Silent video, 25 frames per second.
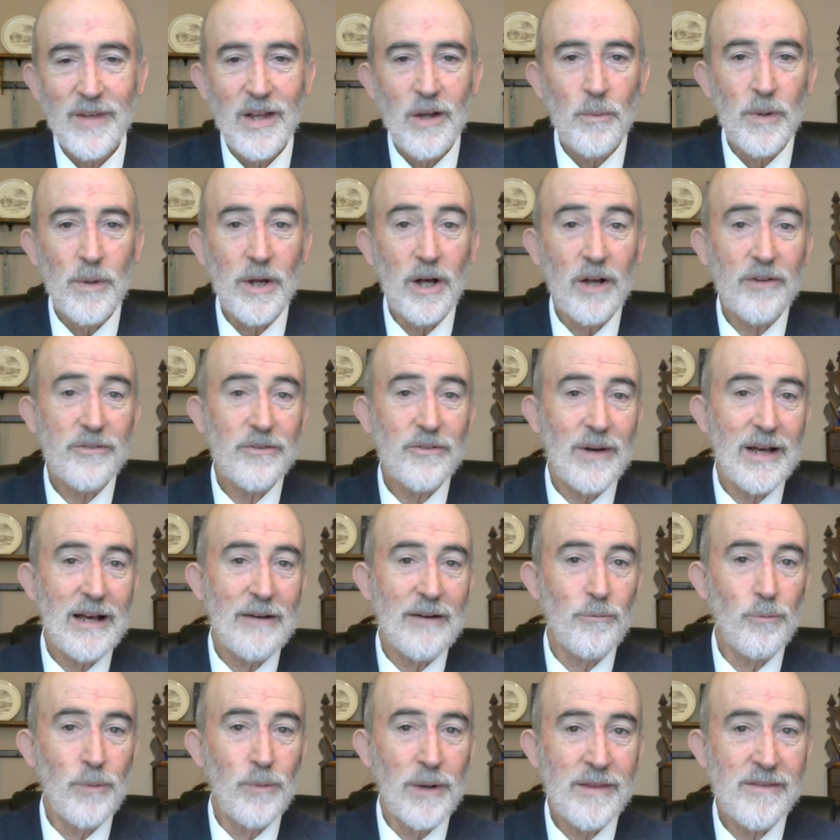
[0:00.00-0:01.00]
We also
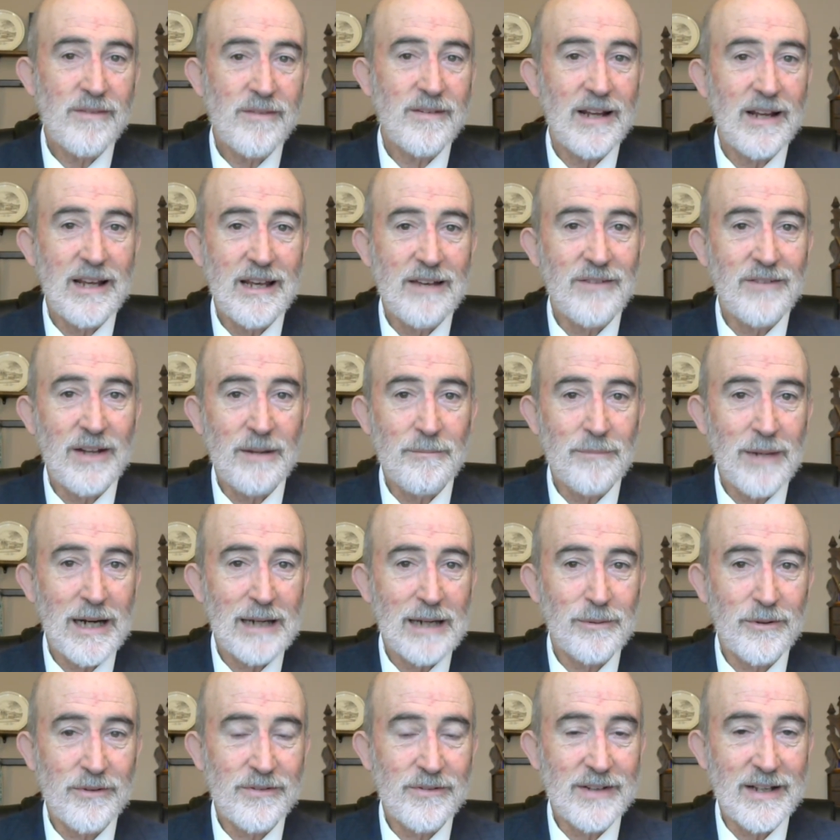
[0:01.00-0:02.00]
have Wednesday evening
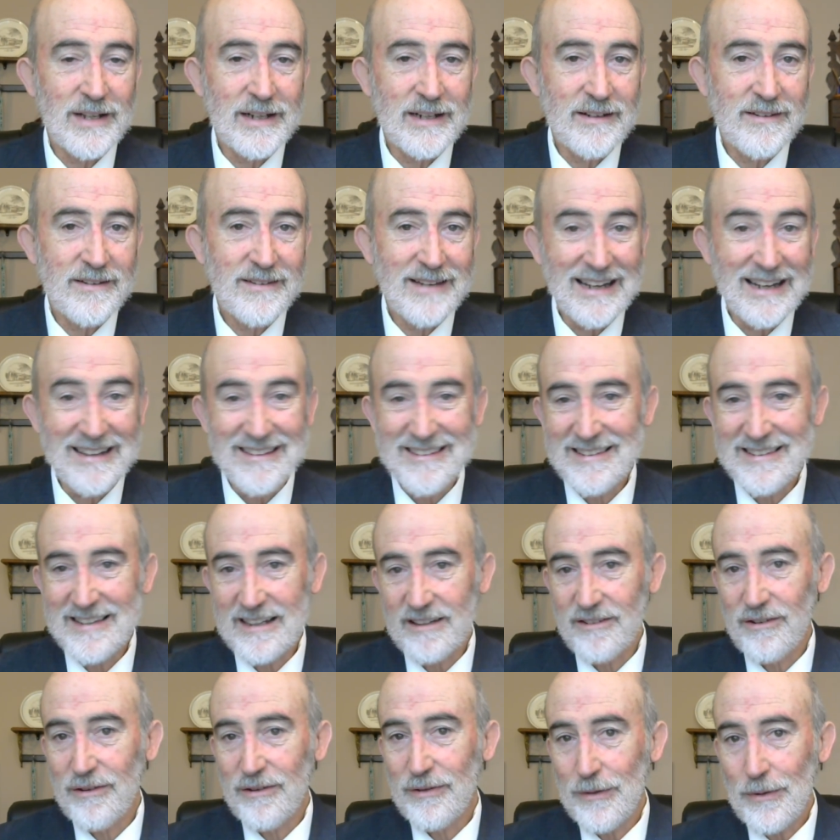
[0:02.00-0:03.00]
Bible studies at
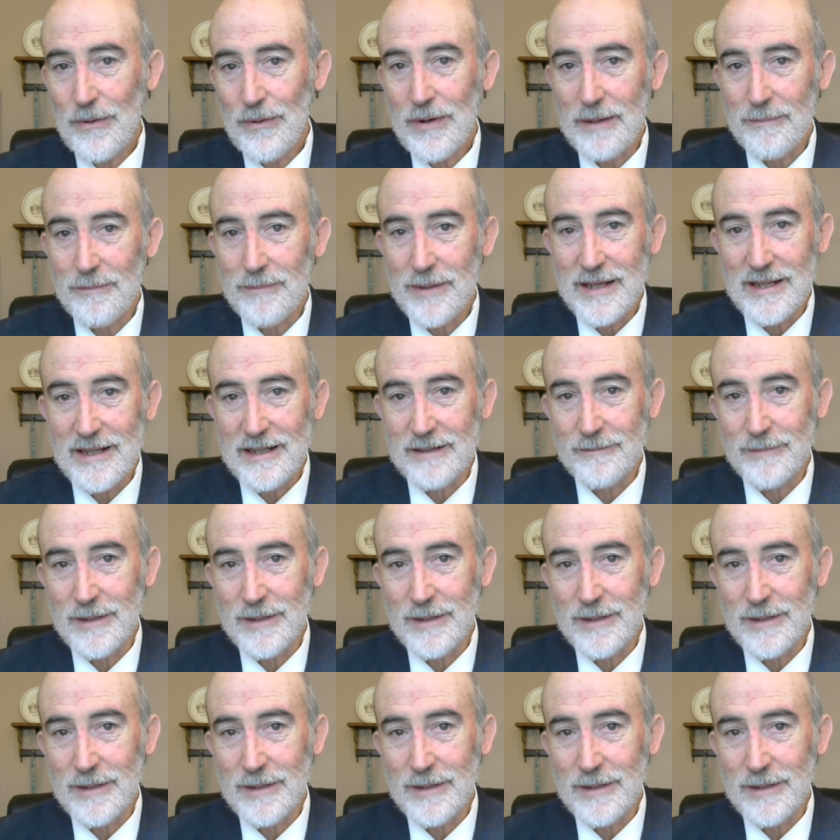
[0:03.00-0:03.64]
6:30 p.m.